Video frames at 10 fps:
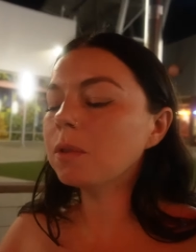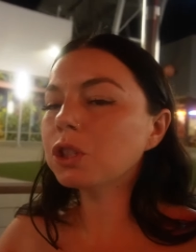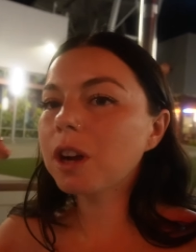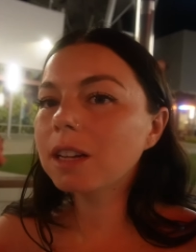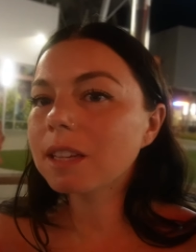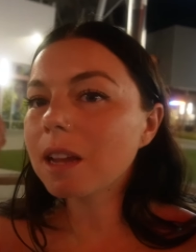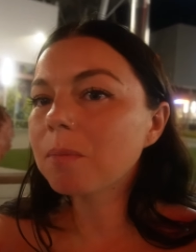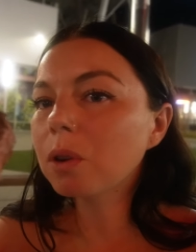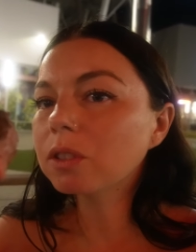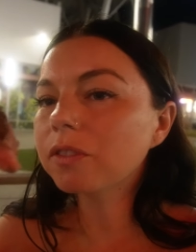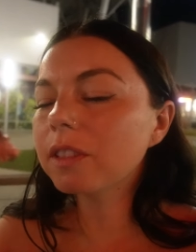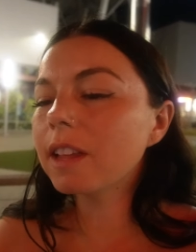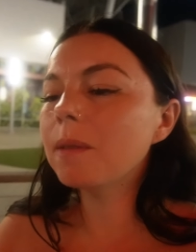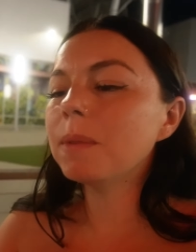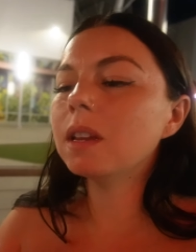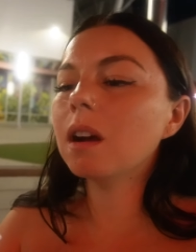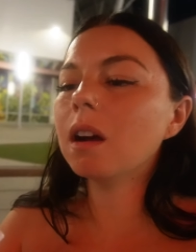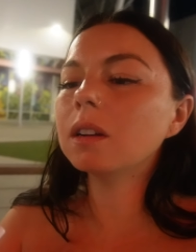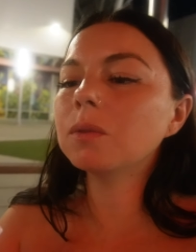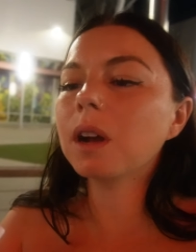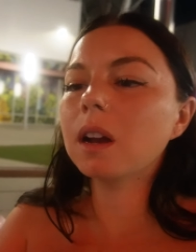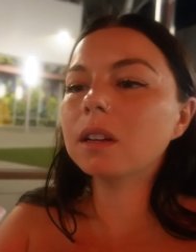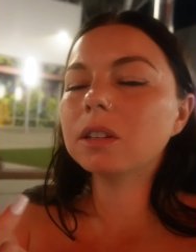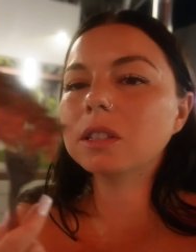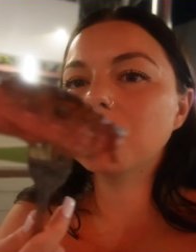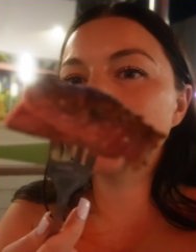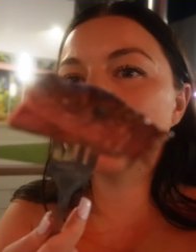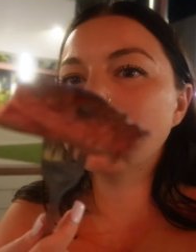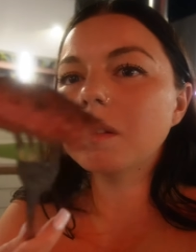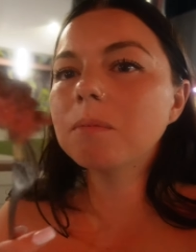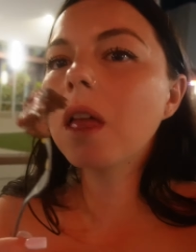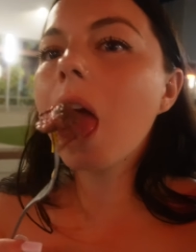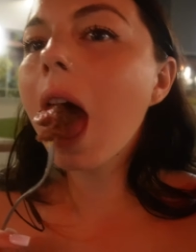gonna try Damo's filet mignon. We got it cooked medium.